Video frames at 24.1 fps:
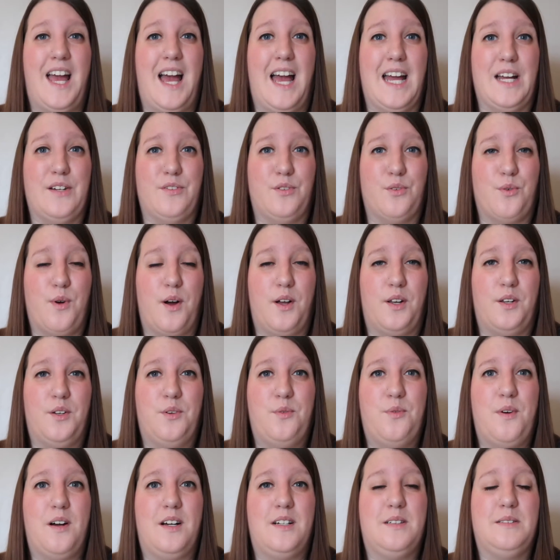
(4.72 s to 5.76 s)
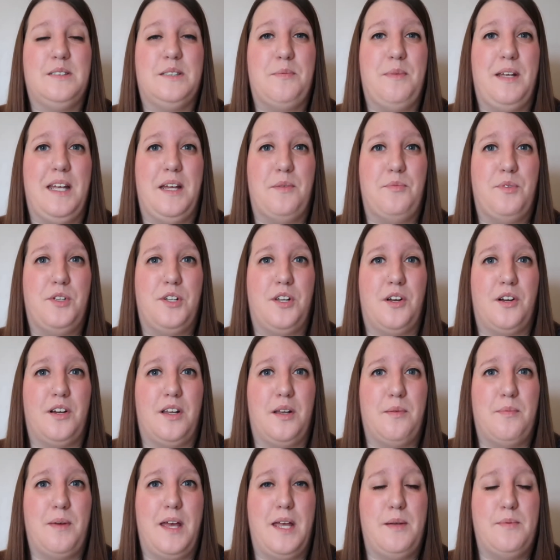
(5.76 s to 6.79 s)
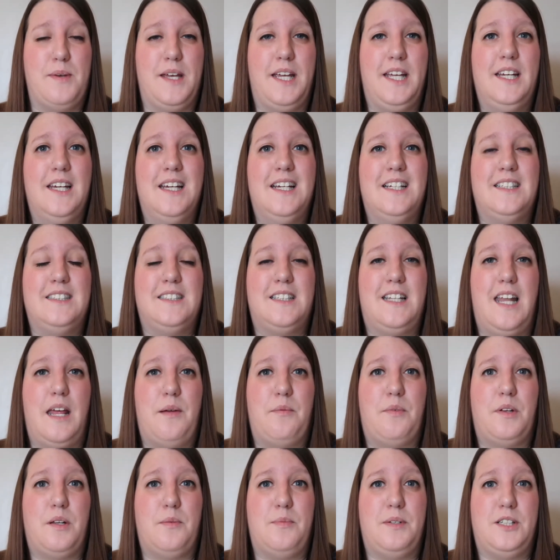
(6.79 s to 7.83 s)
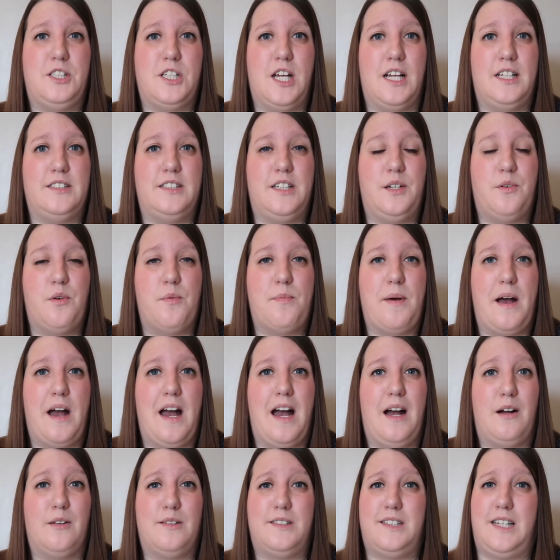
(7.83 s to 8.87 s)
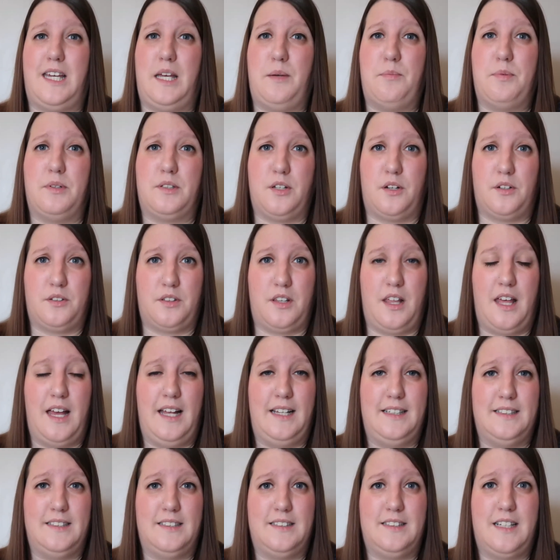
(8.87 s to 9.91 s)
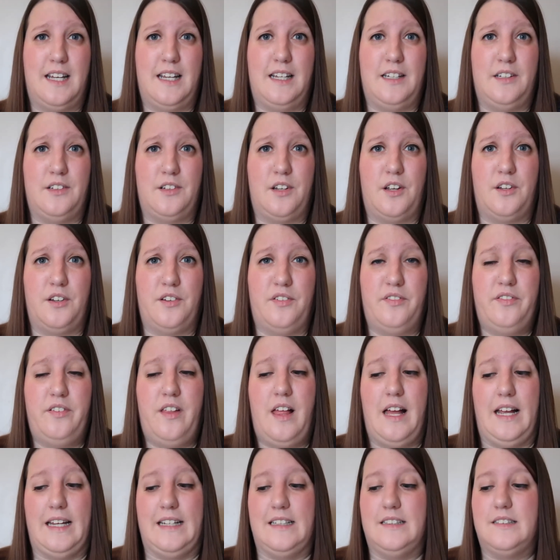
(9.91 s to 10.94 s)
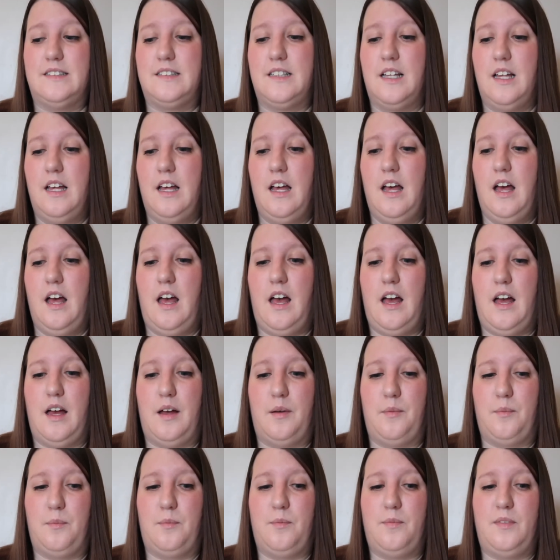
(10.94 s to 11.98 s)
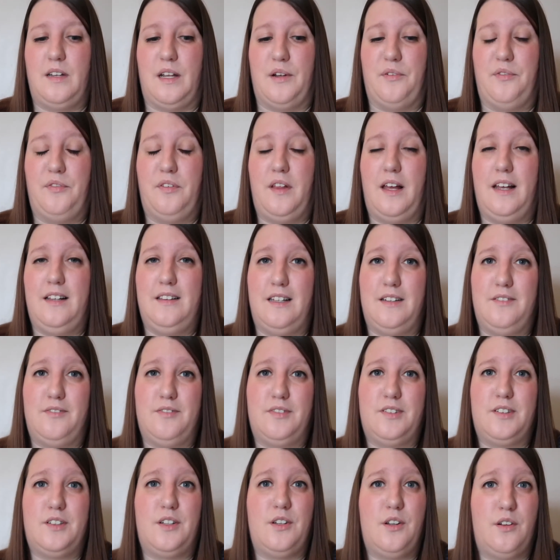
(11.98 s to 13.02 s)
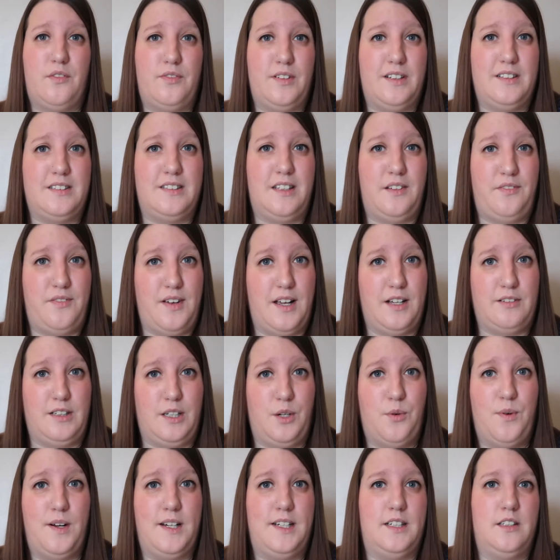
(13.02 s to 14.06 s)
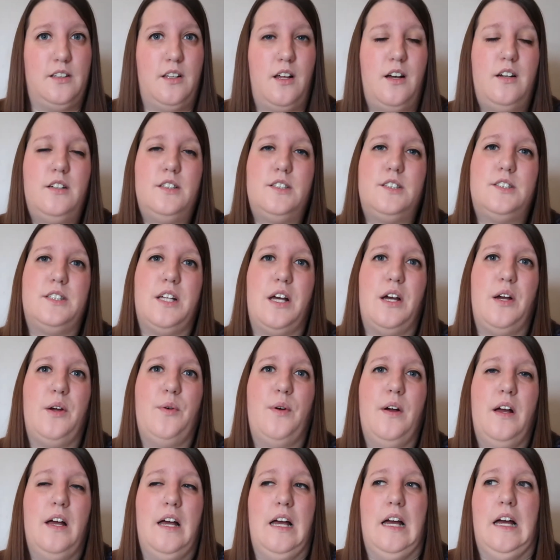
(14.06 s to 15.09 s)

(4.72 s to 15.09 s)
Hi everyone, welcome to me, him, the dog and a baby. Today I'm going to be chatting to you about how to keep a toddler entertained on a flight. Now flight lengths can obviously vary quite a lot, so